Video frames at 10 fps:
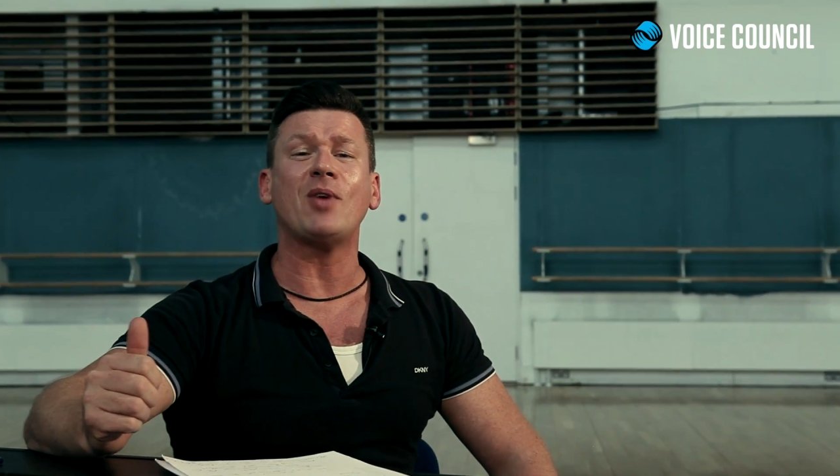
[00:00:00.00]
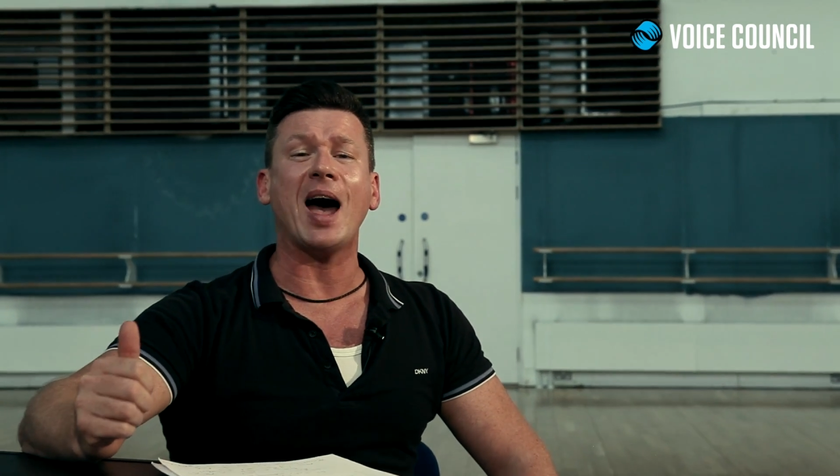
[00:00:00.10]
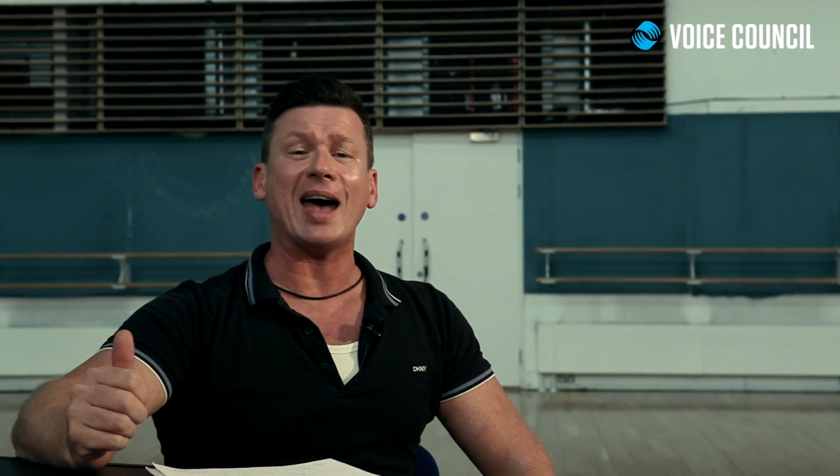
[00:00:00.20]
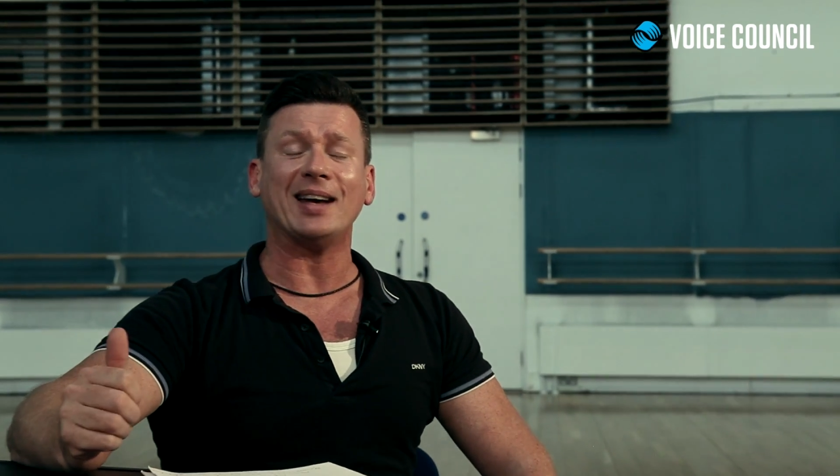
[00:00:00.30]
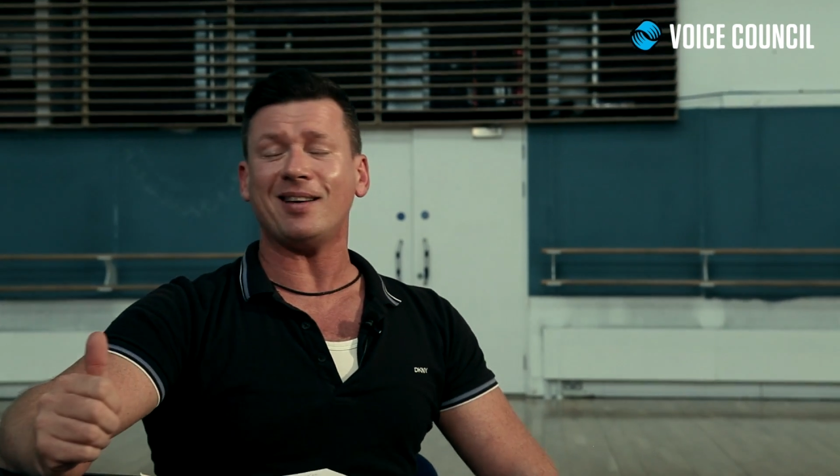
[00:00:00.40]

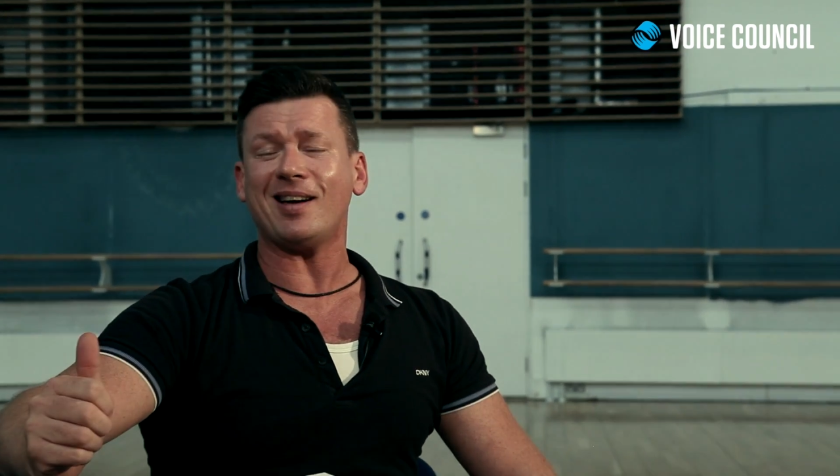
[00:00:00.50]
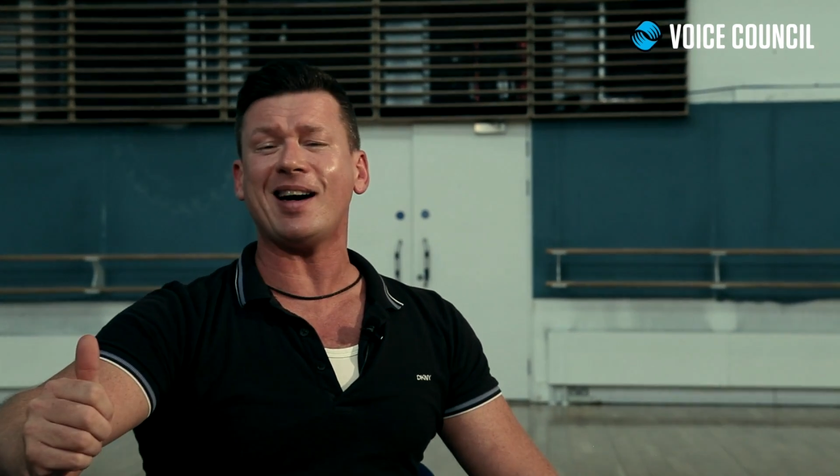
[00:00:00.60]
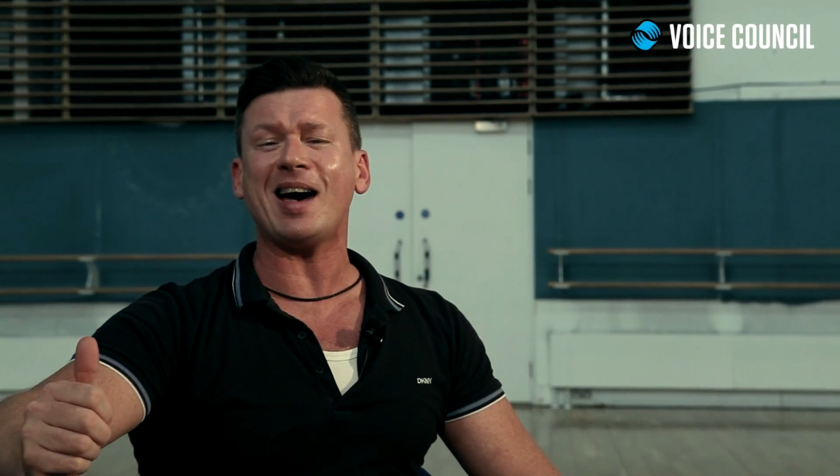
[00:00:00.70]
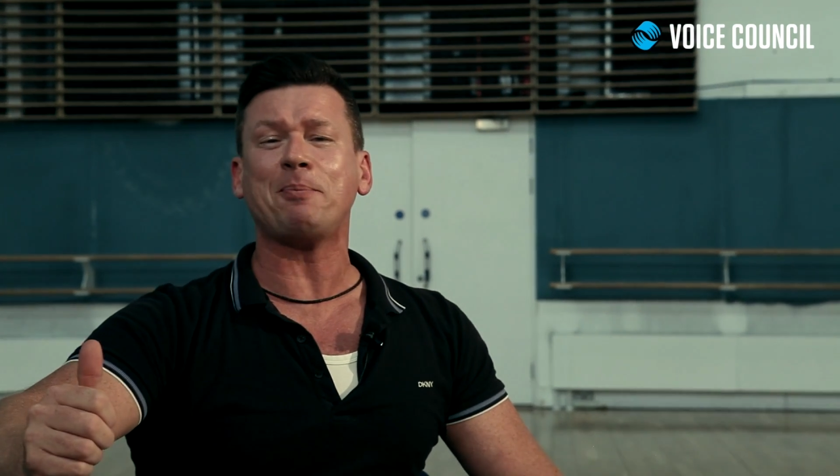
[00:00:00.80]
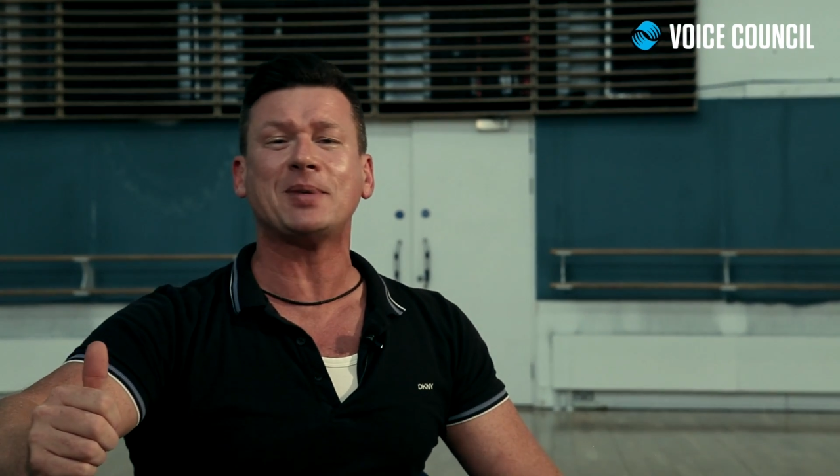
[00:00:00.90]
right,
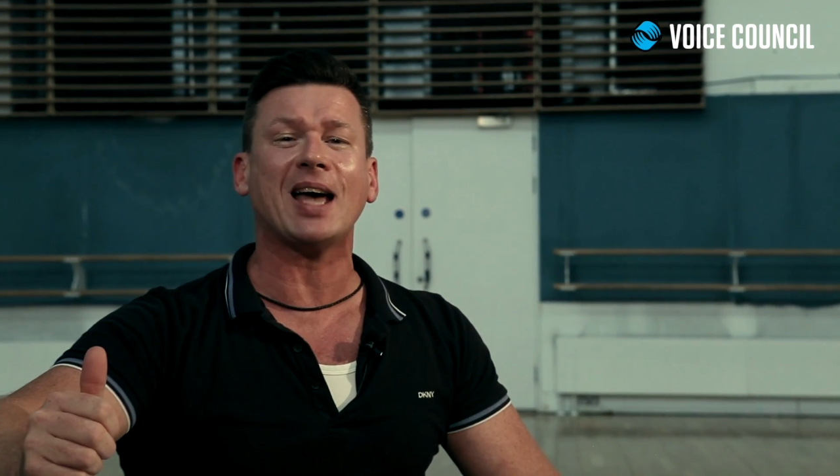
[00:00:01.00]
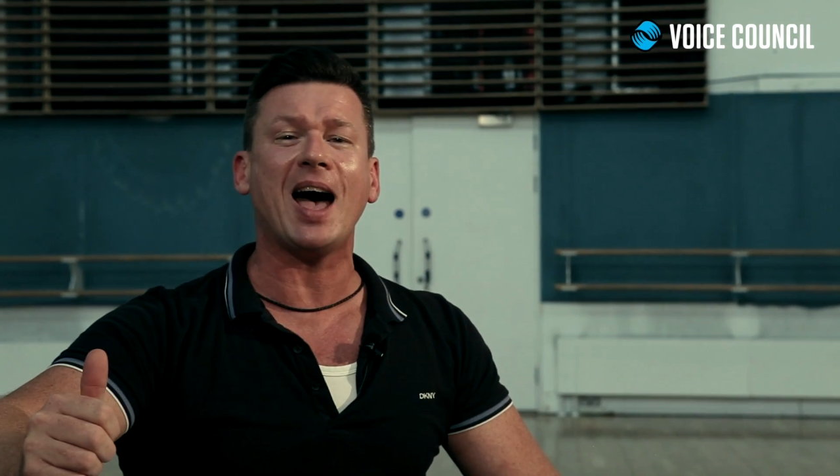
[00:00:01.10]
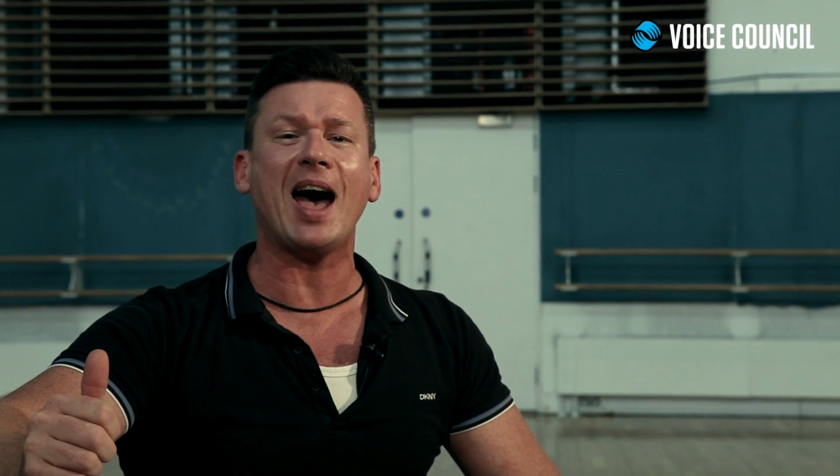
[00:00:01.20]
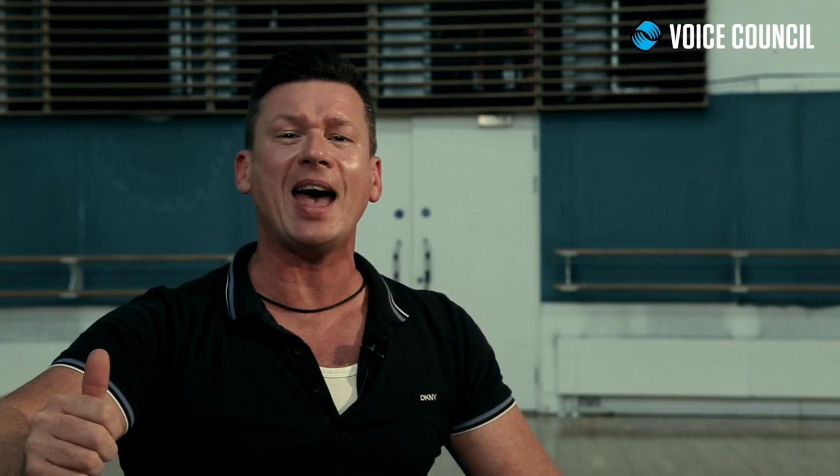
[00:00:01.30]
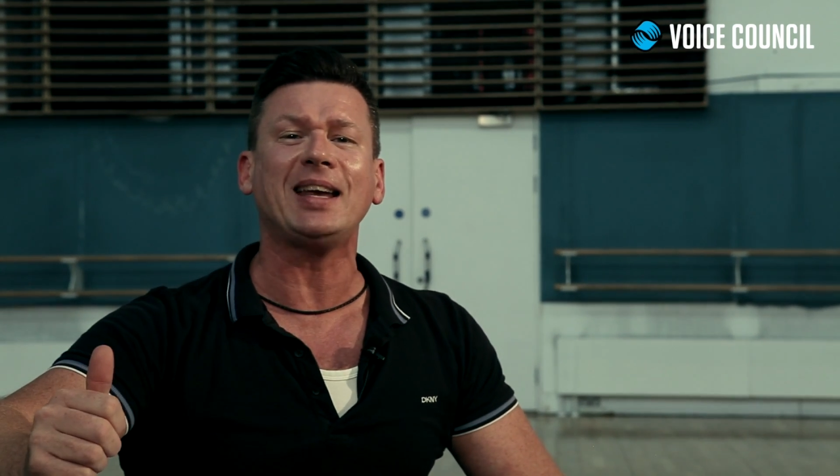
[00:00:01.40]

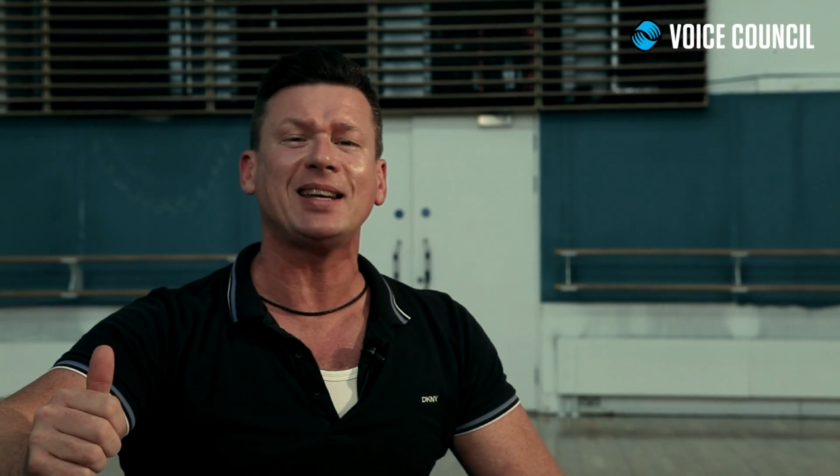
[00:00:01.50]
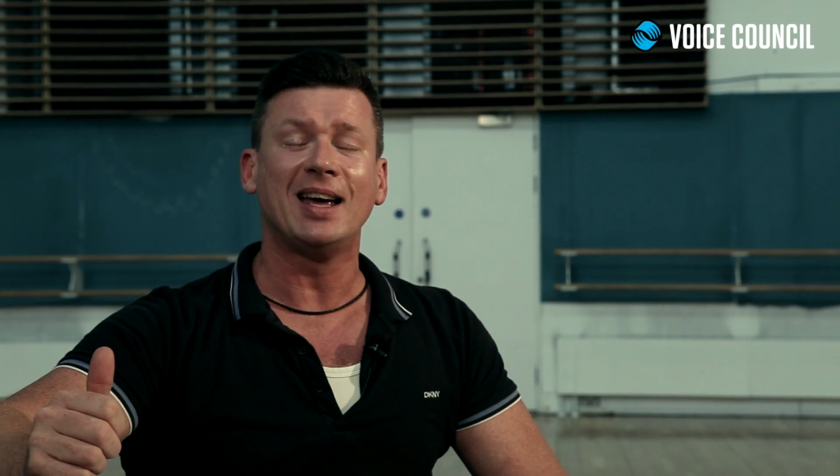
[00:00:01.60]
uptight,